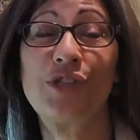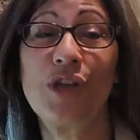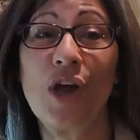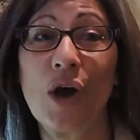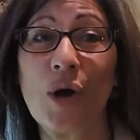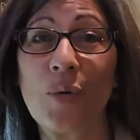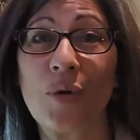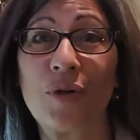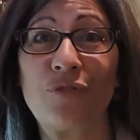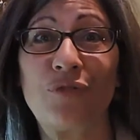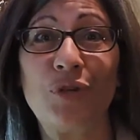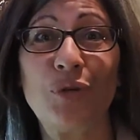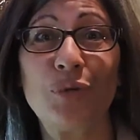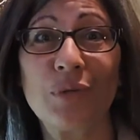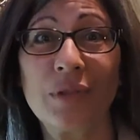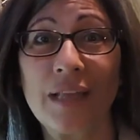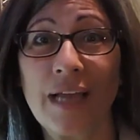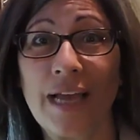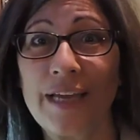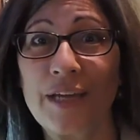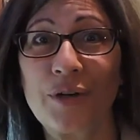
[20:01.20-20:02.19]
So if you
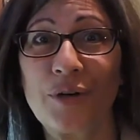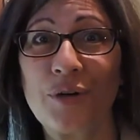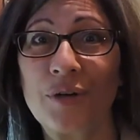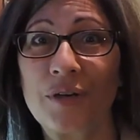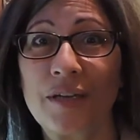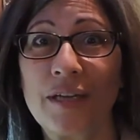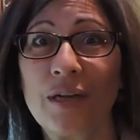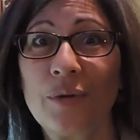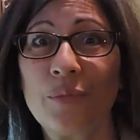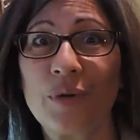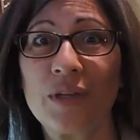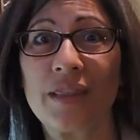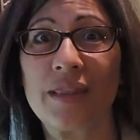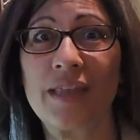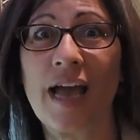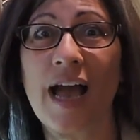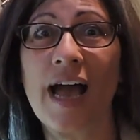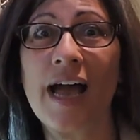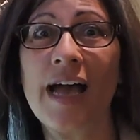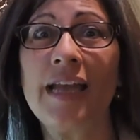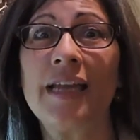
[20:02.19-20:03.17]
like hooking with
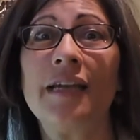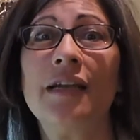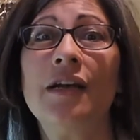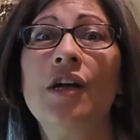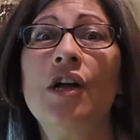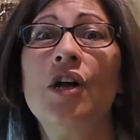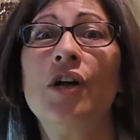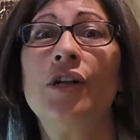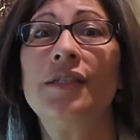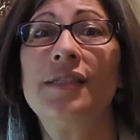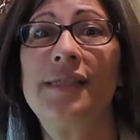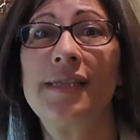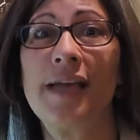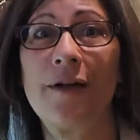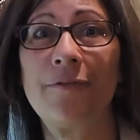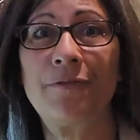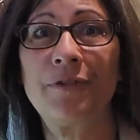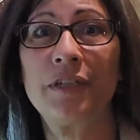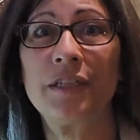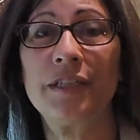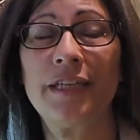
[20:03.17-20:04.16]
that,
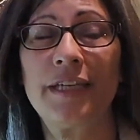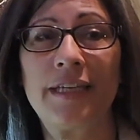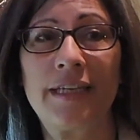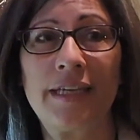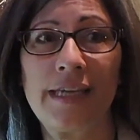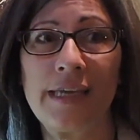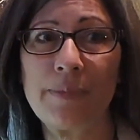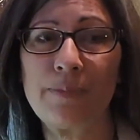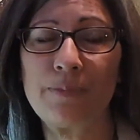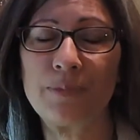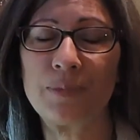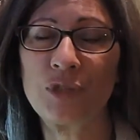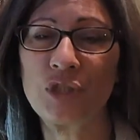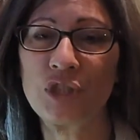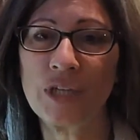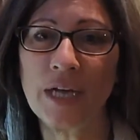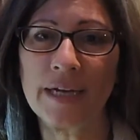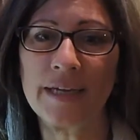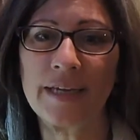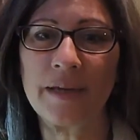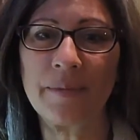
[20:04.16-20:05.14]
definitely keep
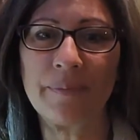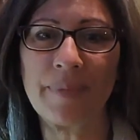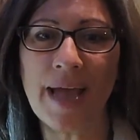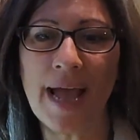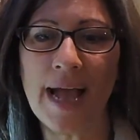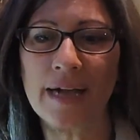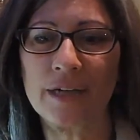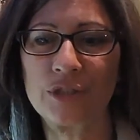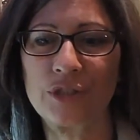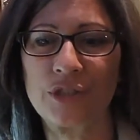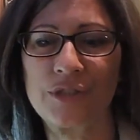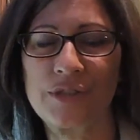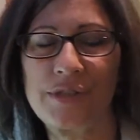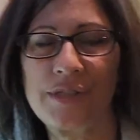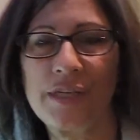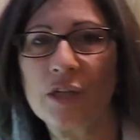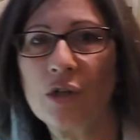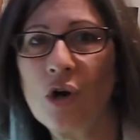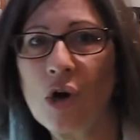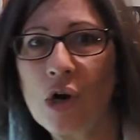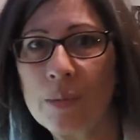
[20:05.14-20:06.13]
checking back to
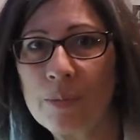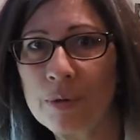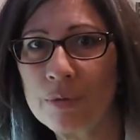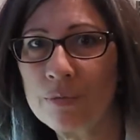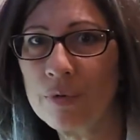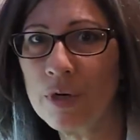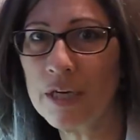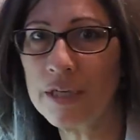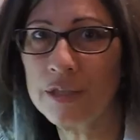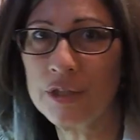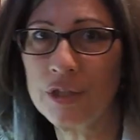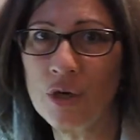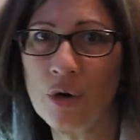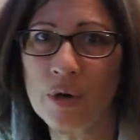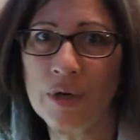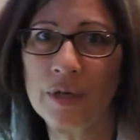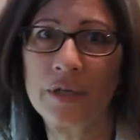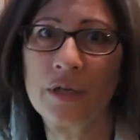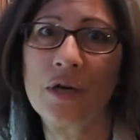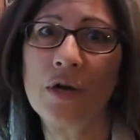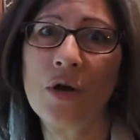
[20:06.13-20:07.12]
Seal Harbor Rug
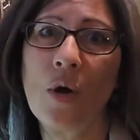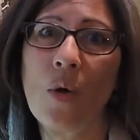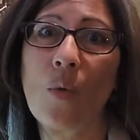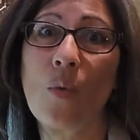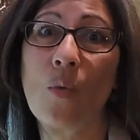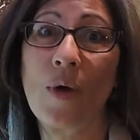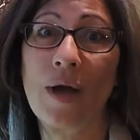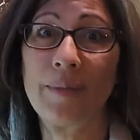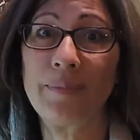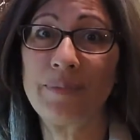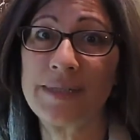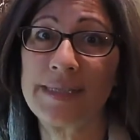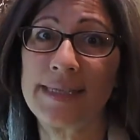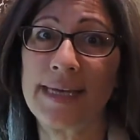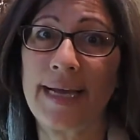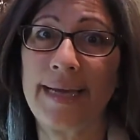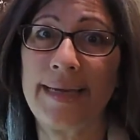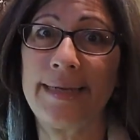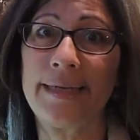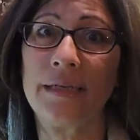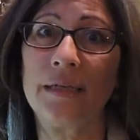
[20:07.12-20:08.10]
Yarn
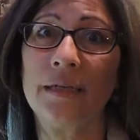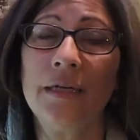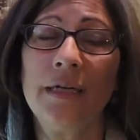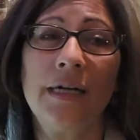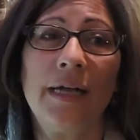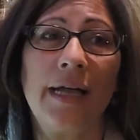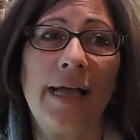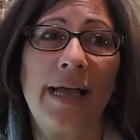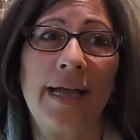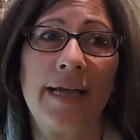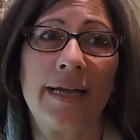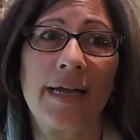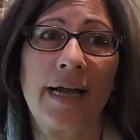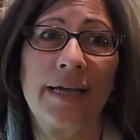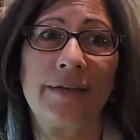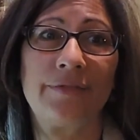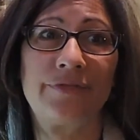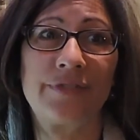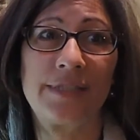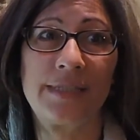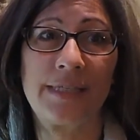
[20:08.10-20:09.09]
website. And
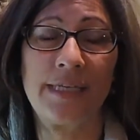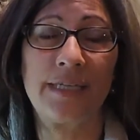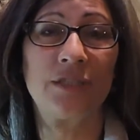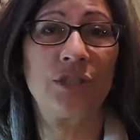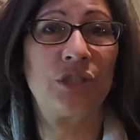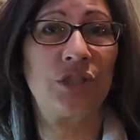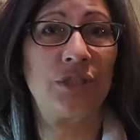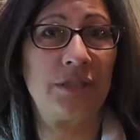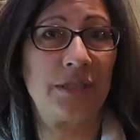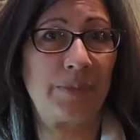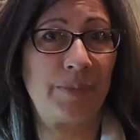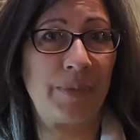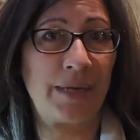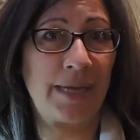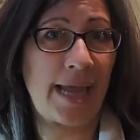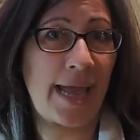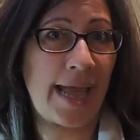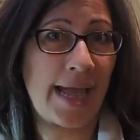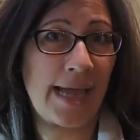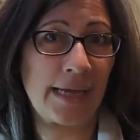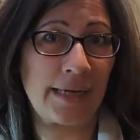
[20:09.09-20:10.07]
I've seen she's been
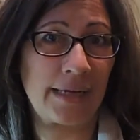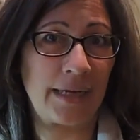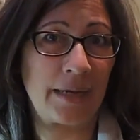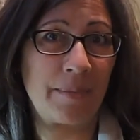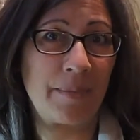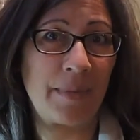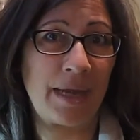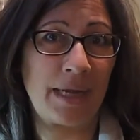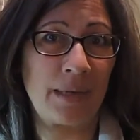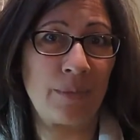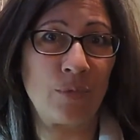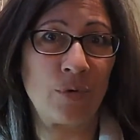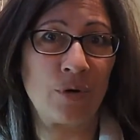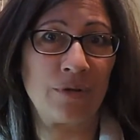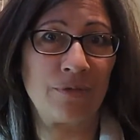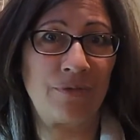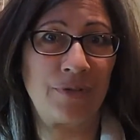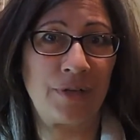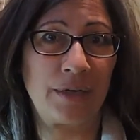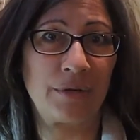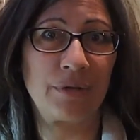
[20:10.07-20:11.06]
adding many
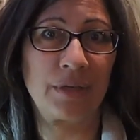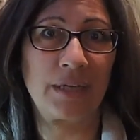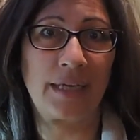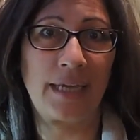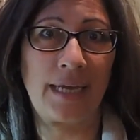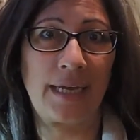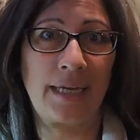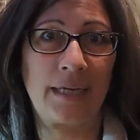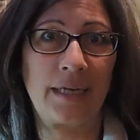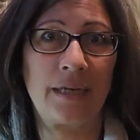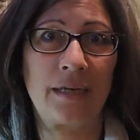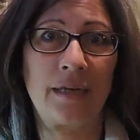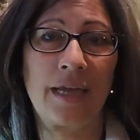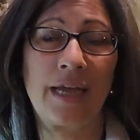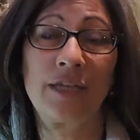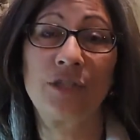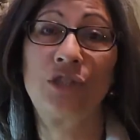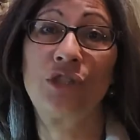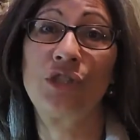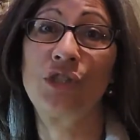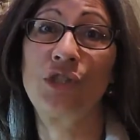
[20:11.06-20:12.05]
more variegated,
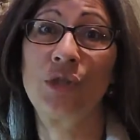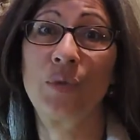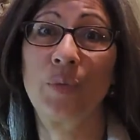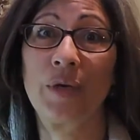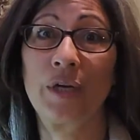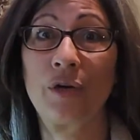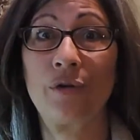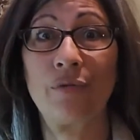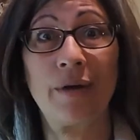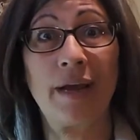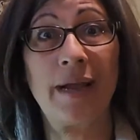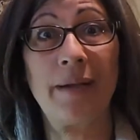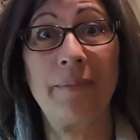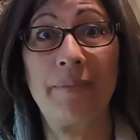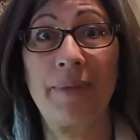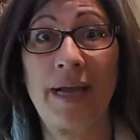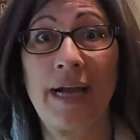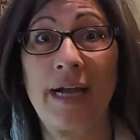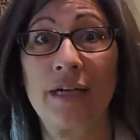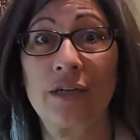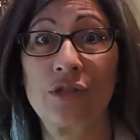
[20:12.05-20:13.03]
and she's doing grab
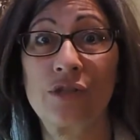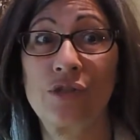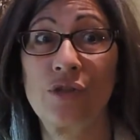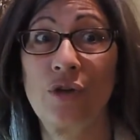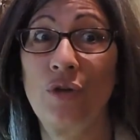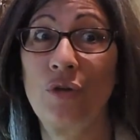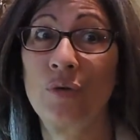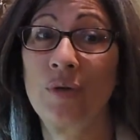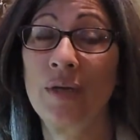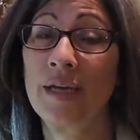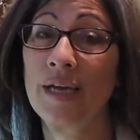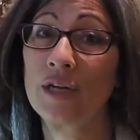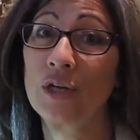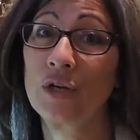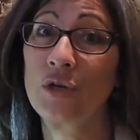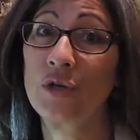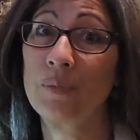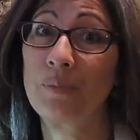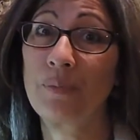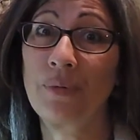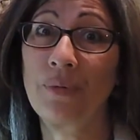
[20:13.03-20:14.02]
bags. So you can get a
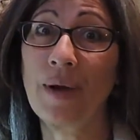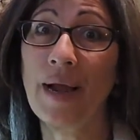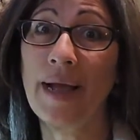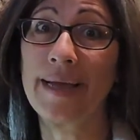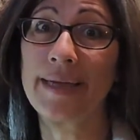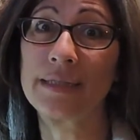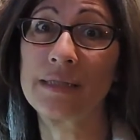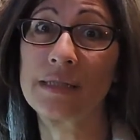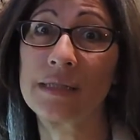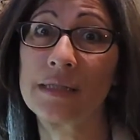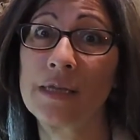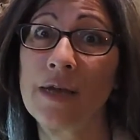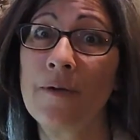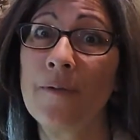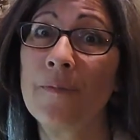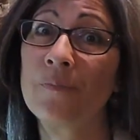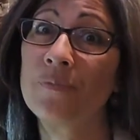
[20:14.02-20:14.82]
good price